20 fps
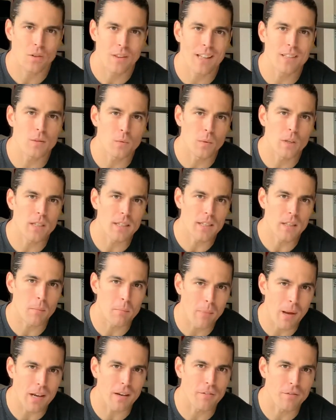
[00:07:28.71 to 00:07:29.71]
So that's really the
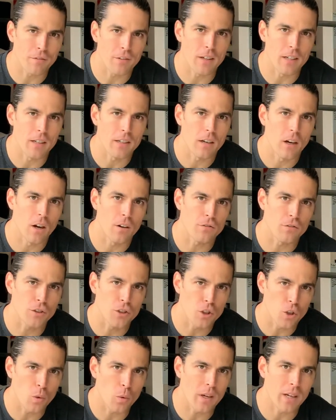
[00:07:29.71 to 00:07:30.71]
benefit of
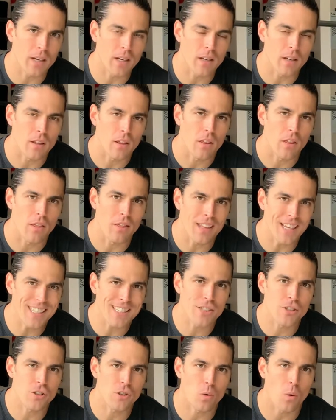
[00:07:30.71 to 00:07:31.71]
doing
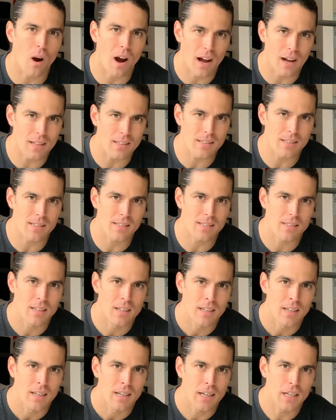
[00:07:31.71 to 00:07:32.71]
these squats,
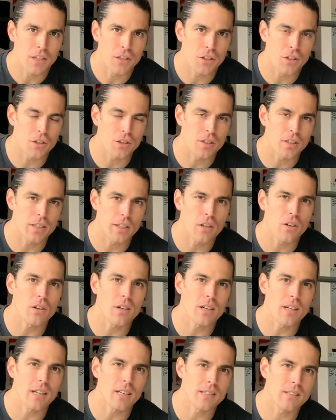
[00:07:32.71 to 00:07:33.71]
is you're still
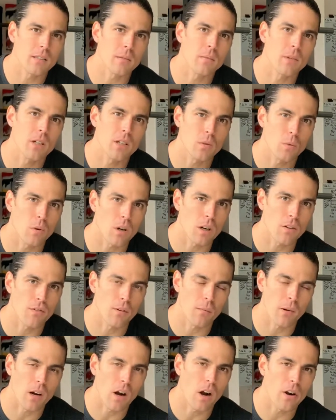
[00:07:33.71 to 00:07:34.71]
gonna get some good work
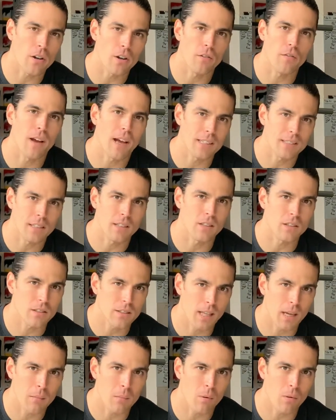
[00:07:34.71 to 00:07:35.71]
from a cardiovascular
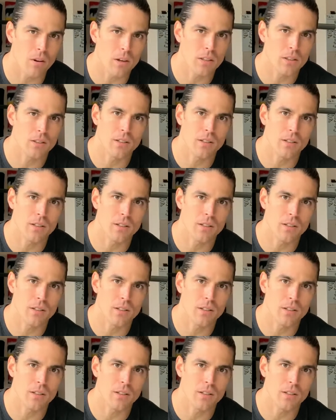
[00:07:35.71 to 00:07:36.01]
standpoint.